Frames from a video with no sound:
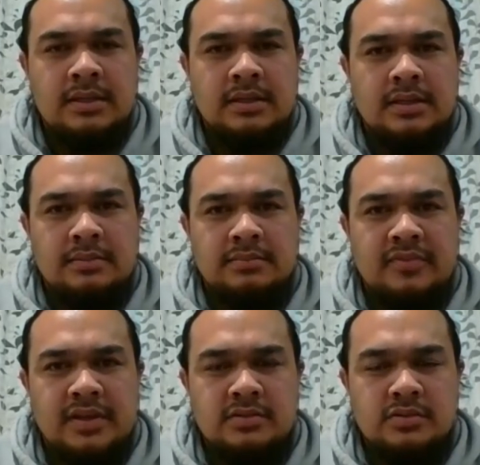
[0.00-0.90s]
Yep,
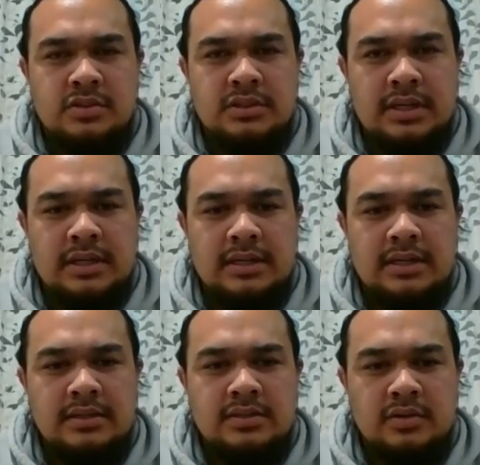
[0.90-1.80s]
thanks, Us.
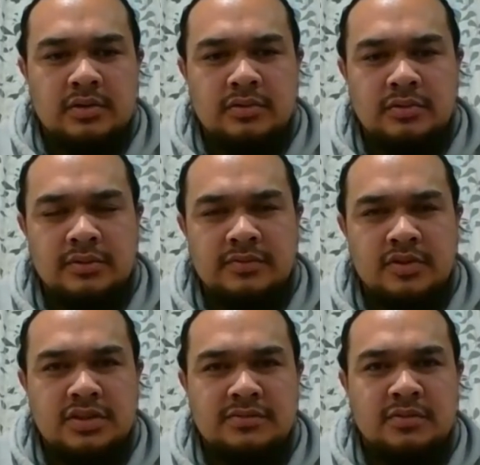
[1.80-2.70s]
So
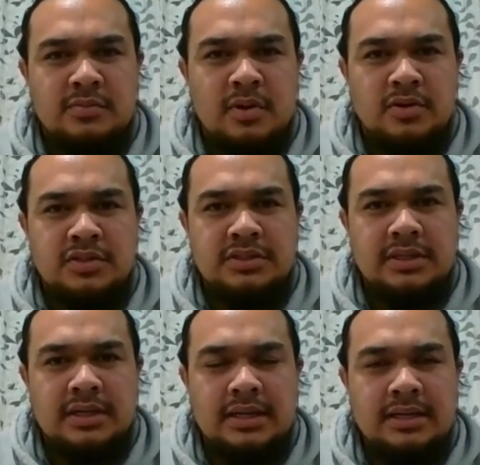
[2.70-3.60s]
first and foremost,
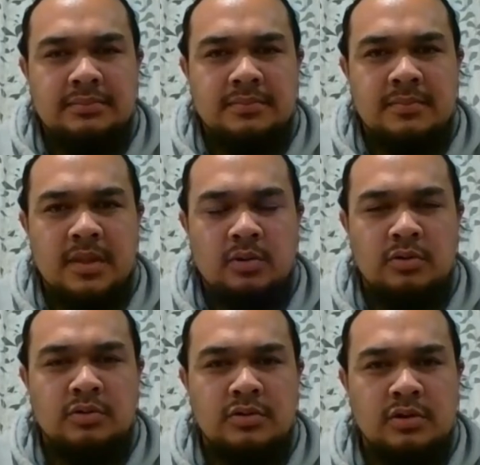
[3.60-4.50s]

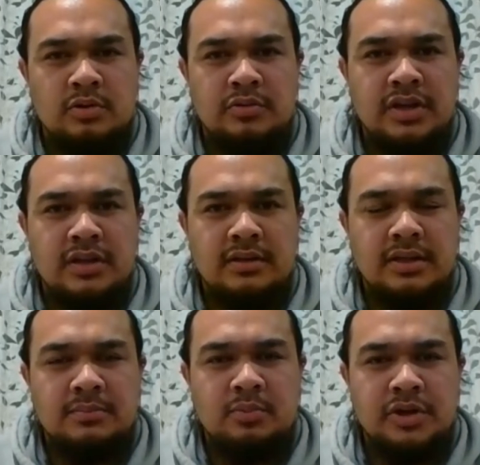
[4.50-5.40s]
all glory
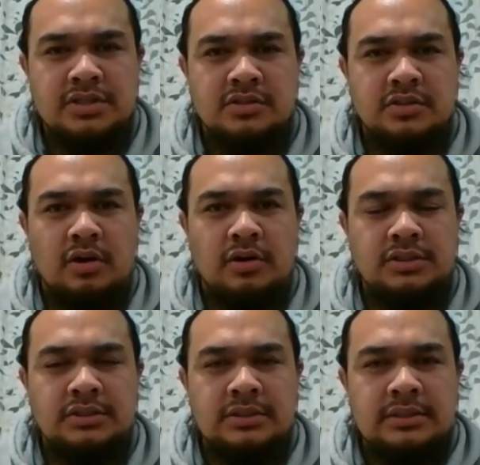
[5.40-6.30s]
and praise to God
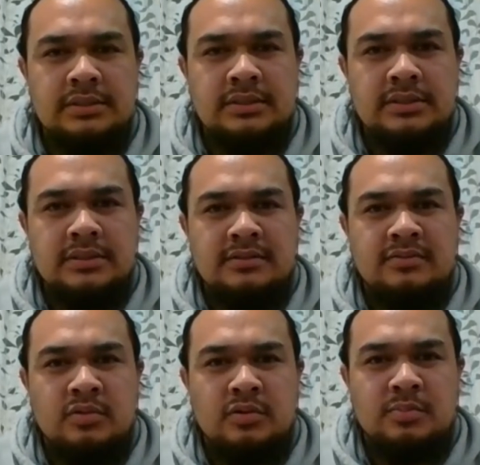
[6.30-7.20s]

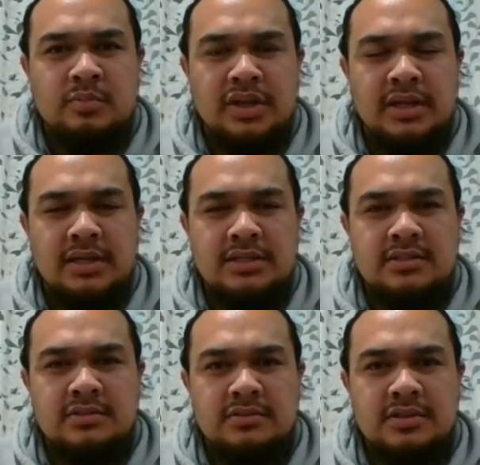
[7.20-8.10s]
for bringing us
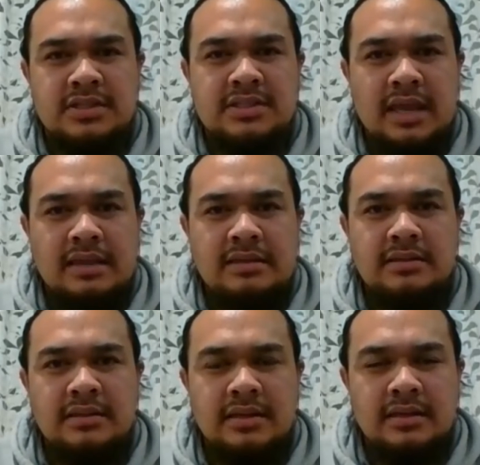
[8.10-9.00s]
to this day,
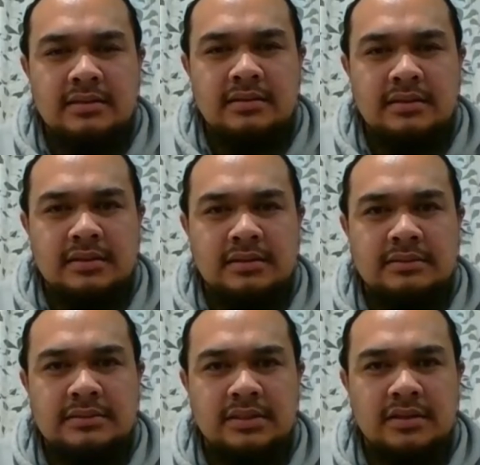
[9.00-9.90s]
and
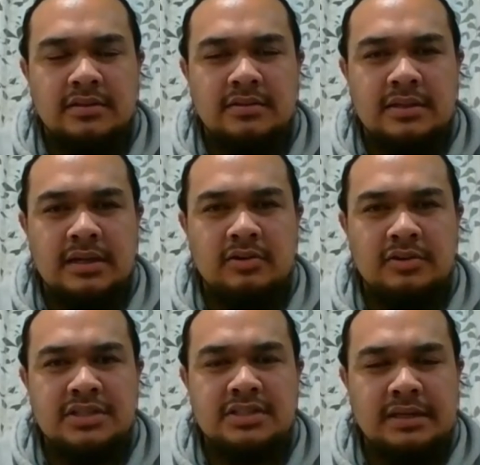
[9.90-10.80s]
on
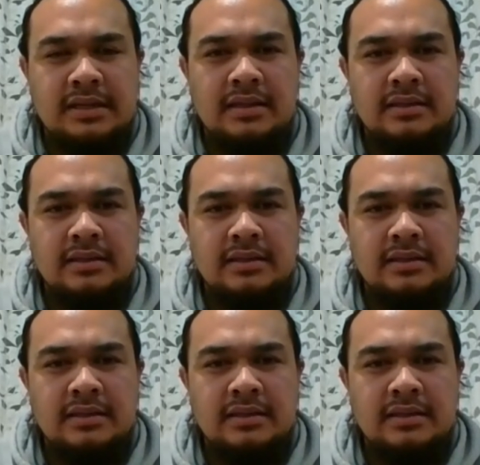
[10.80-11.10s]
this Sunday,